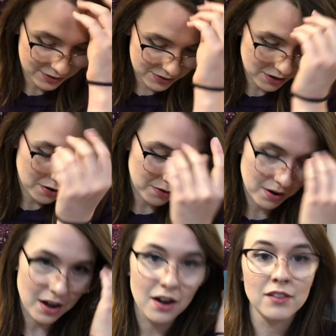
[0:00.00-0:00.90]

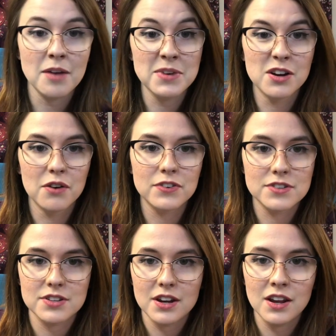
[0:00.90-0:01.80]
So let me know if
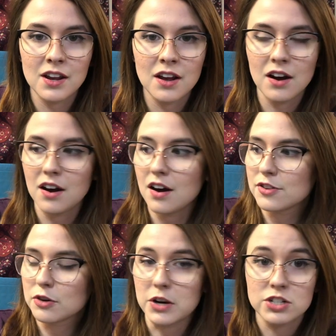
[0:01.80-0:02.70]
there's any
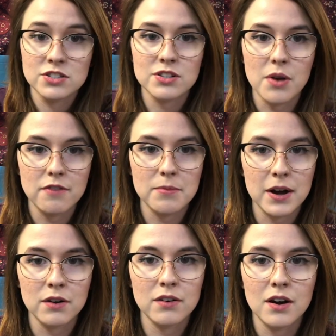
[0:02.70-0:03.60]
other questions that you have
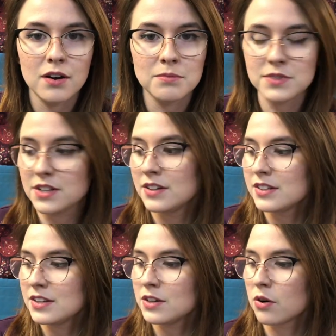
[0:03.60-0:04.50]
about
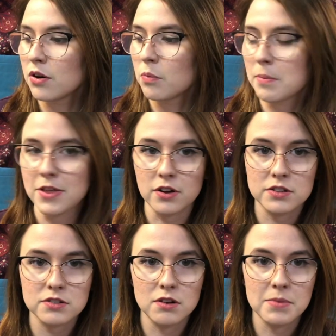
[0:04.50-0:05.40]
D&D, or what my
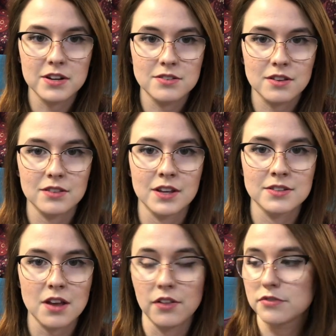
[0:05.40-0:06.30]
thoughts or opinions on
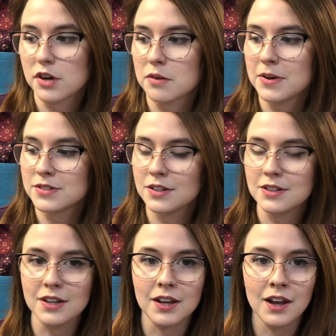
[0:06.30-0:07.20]
things. I love talking about
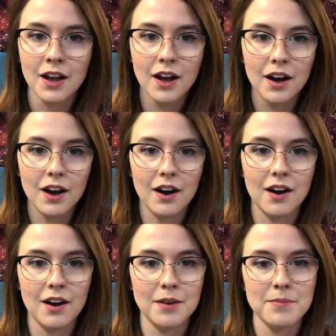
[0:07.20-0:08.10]
D&D.
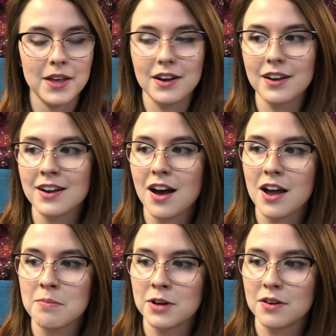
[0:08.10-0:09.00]
And again,
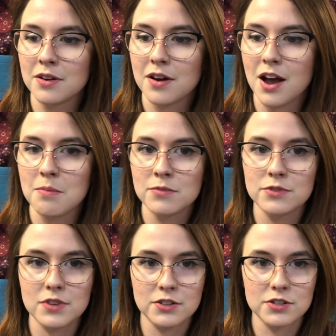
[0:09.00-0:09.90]
I'm
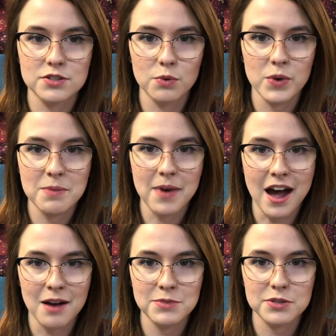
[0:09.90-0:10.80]
just a wee
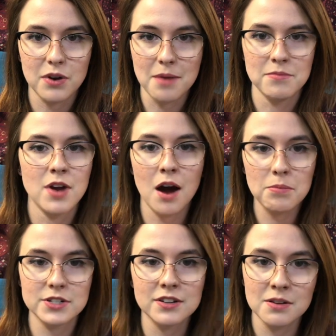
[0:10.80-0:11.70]
bab, so I'm not
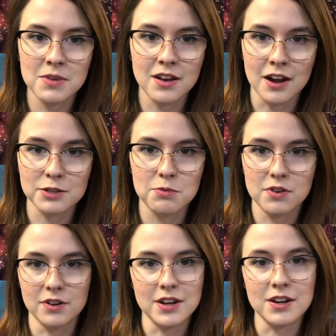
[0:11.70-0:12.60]
pretending to be an expert
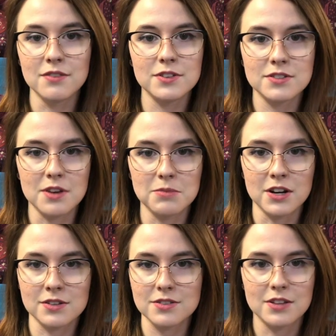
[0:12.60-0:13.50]
on any of these
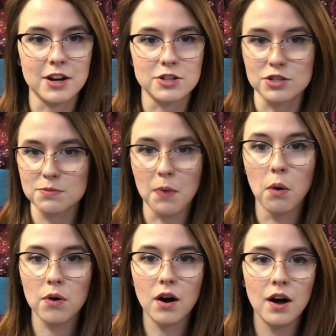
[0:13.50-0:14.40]
subjects that I just
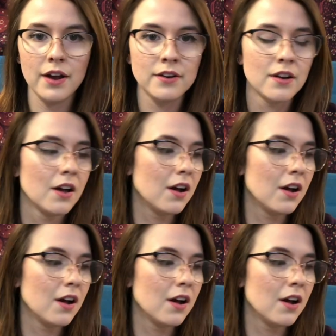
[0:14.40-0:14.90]
spoke on,